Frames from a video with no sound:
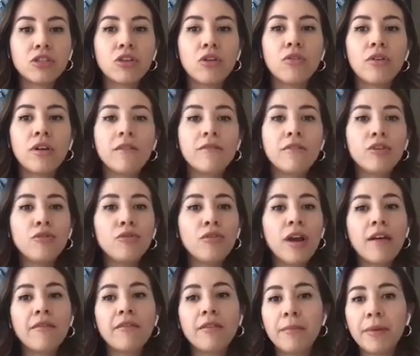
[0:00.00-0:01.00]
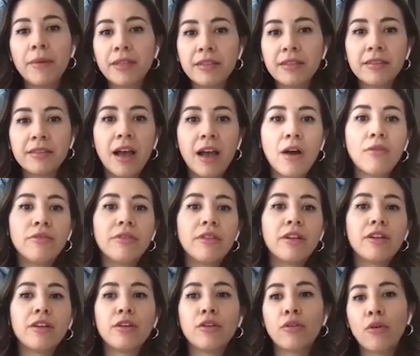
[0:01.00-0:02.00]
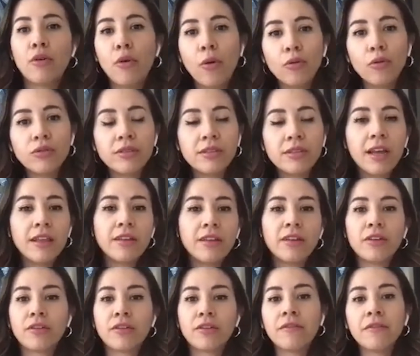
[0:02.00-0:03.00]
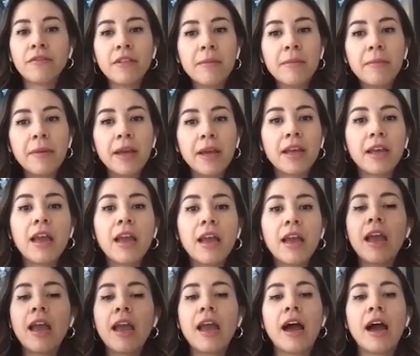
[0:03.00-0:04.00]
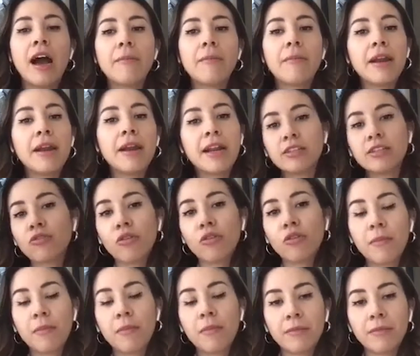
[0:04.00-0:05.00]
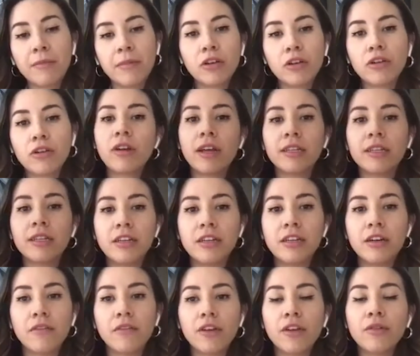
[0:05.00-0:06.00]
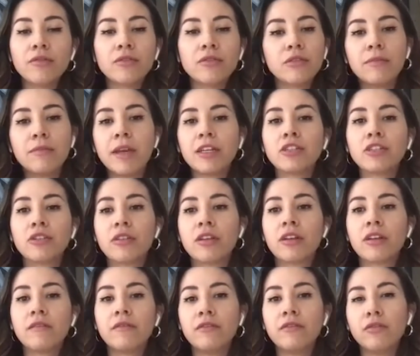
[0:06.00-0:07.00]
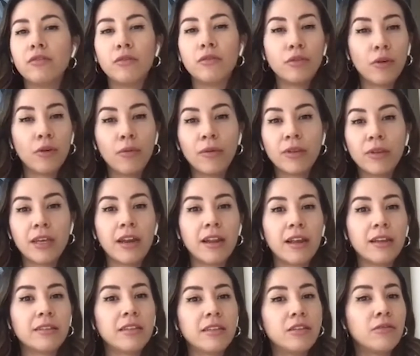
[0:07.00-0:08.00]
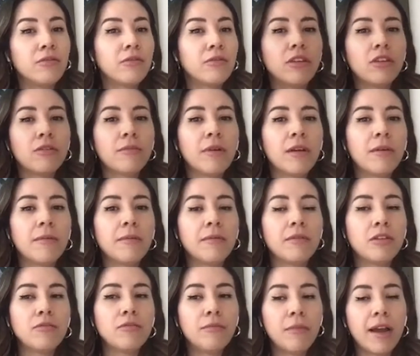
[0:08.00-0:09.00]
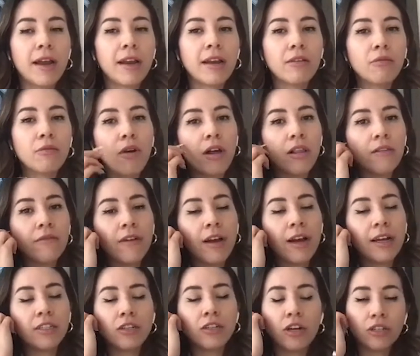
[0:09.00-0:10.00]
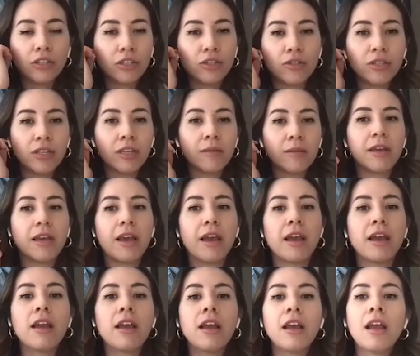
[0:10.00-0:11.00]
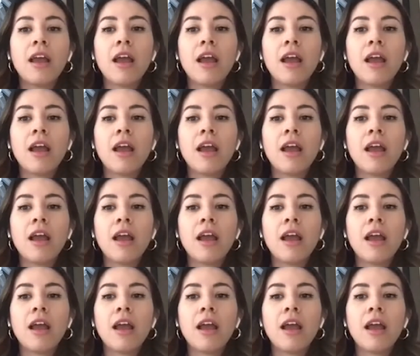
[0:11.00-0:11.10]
So if you have a business out there, you're wholesaling, you're flipping, an S Corp might be a good idea for you. So make sure that if you don't know what that is and you think you might qualify, talk to your CPA.